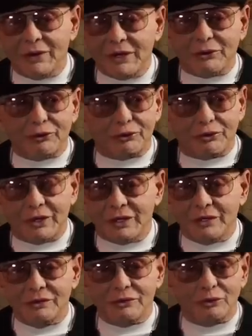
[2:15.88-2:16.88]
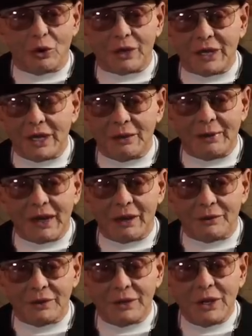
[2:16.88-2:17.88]
interested in talking
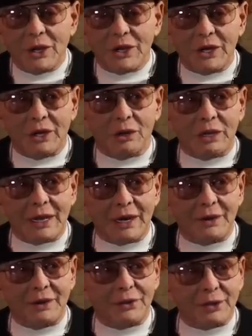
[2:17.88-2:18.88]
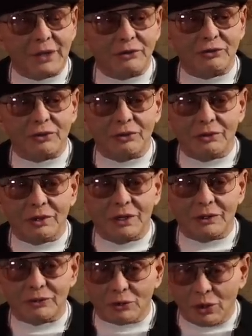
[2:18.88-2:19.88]
about, you know, a lot of the things you
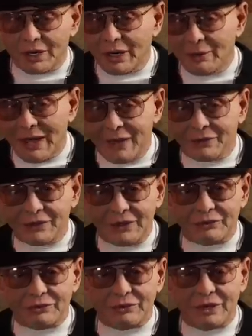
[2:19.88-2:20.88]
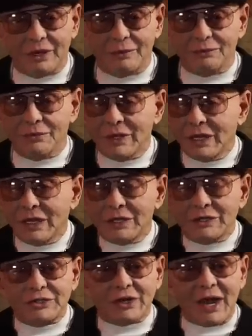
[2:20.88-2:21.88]
are talking about this uh,
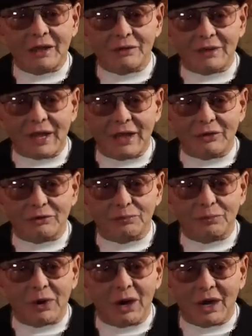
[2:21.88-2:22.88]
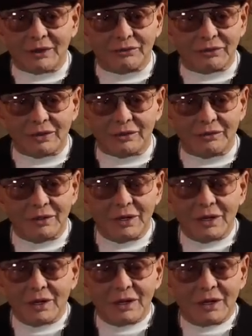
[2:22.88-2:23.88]
child case parts and
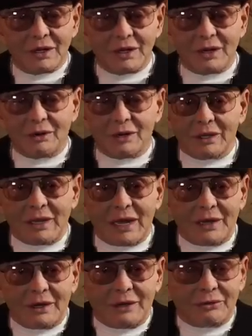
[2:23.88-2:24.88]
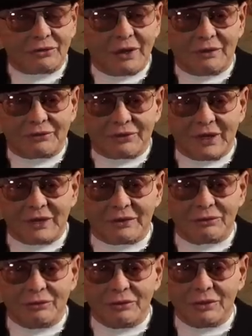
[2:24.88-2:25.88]
you know a lot of this stuff that
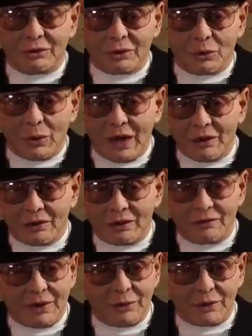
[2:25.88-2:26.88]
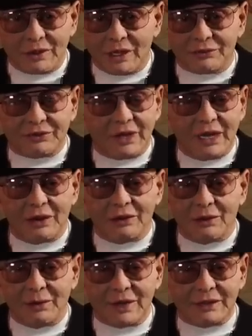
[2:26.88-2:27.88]
you're aware sure. of. I'd love to
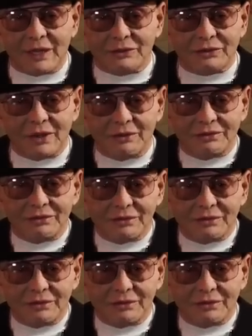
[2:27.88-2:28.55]
hear about that stuff.